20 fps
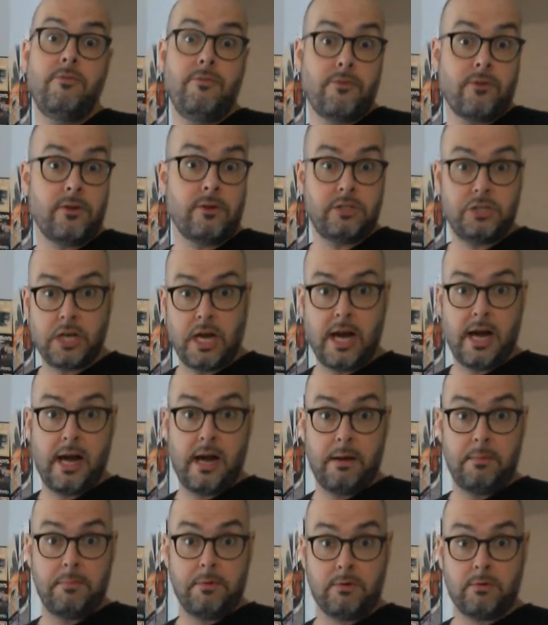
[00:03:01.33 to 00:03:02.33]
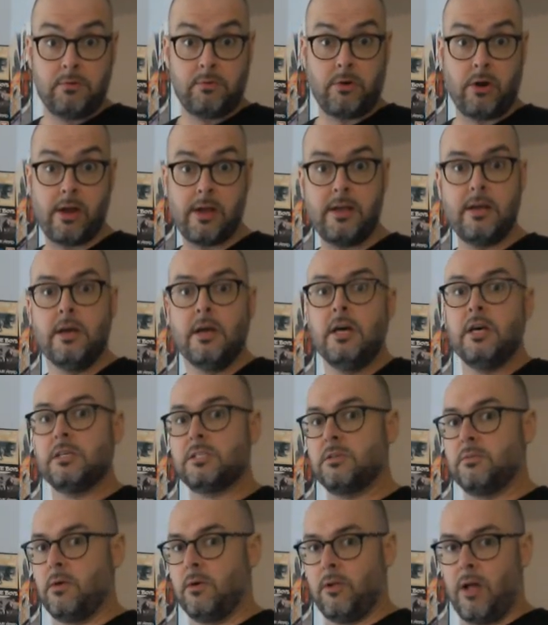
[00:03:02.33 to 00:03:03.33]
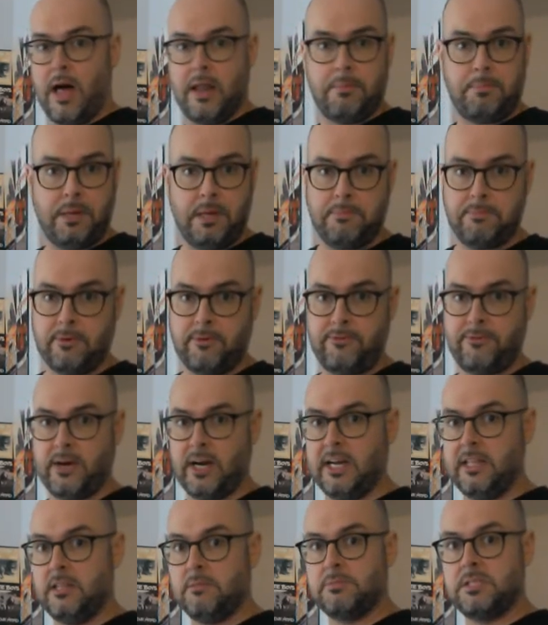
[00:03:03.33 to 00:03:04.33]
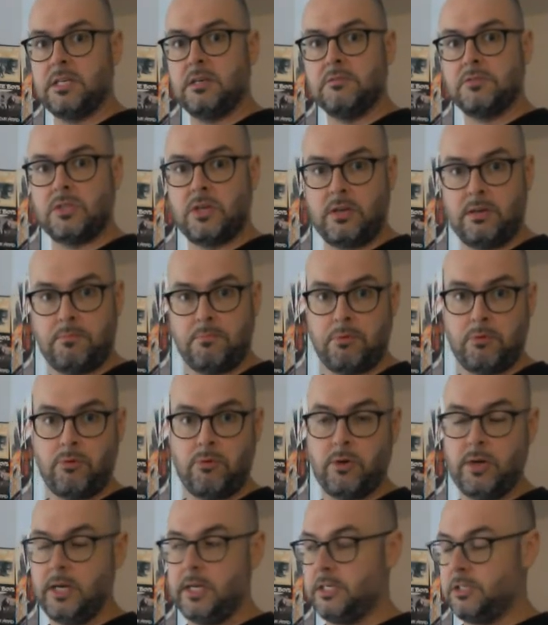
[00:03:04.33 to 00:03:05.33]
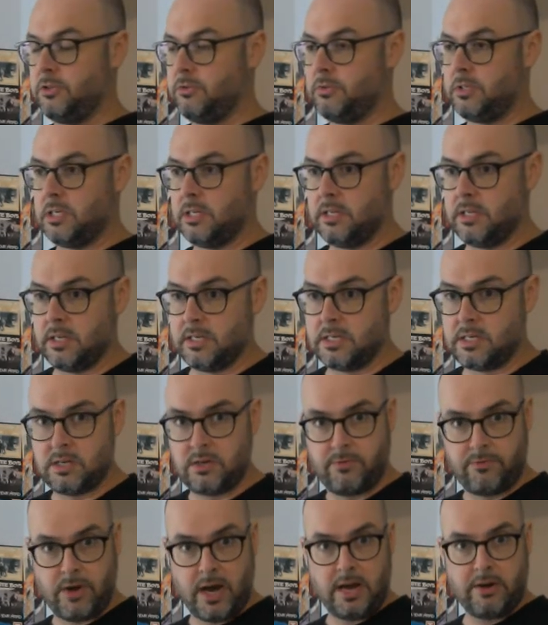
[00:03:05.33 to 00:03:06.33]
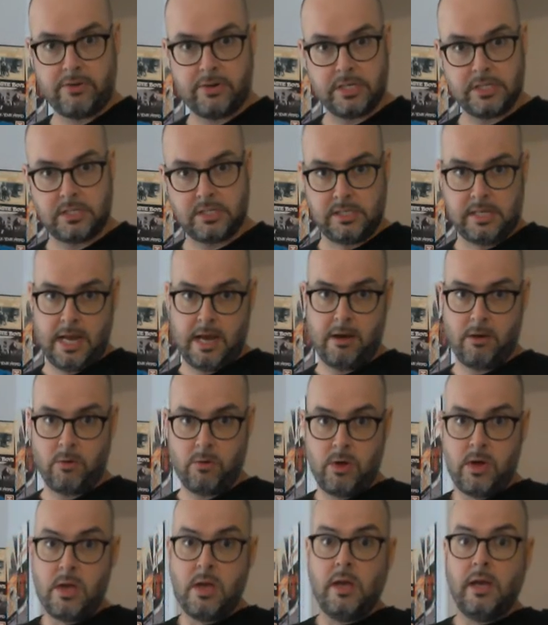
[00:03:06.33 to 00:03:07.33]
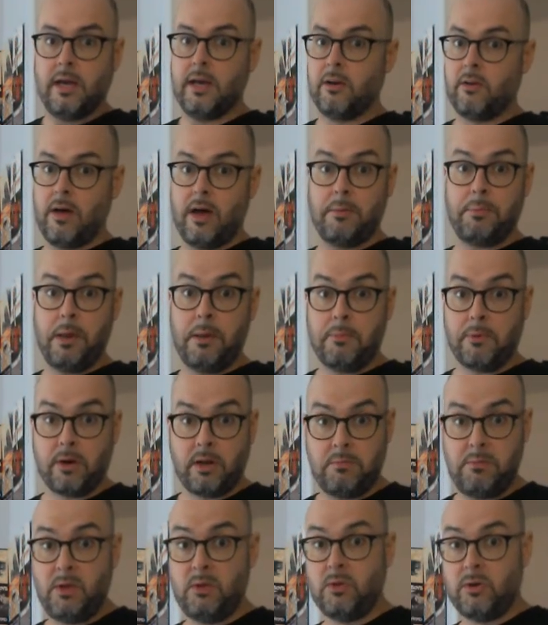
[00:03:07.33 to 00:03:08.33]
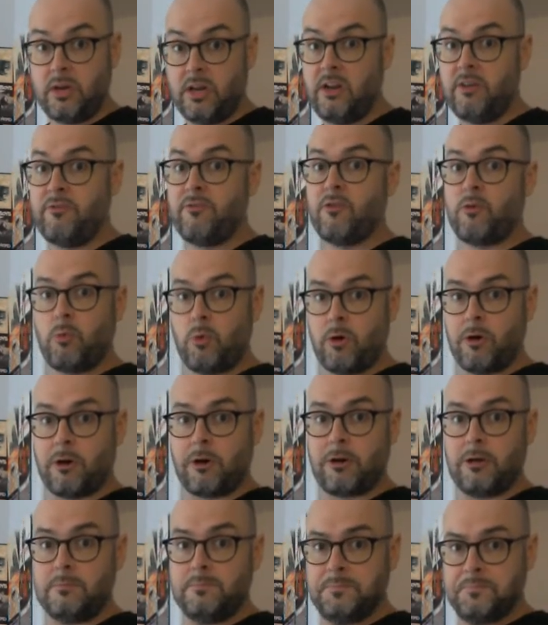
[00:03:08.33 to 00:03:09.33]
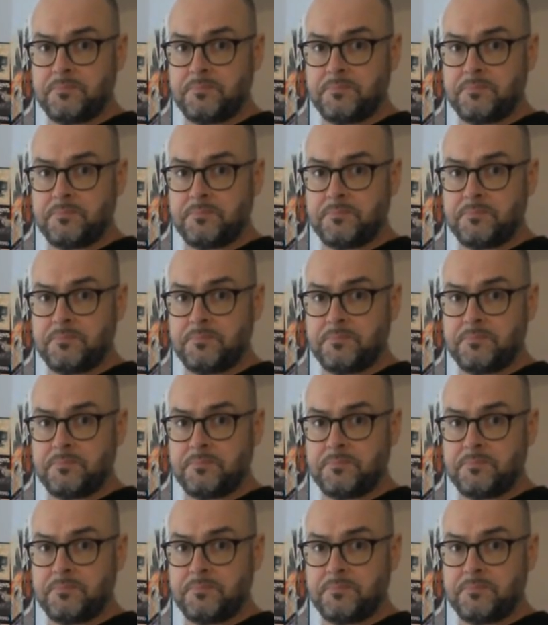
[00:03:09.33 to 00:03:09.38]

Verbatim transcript: for a job, right? So a lot of people find themselves unemployed due to this virus now, and a lot of people are going to be looking for work.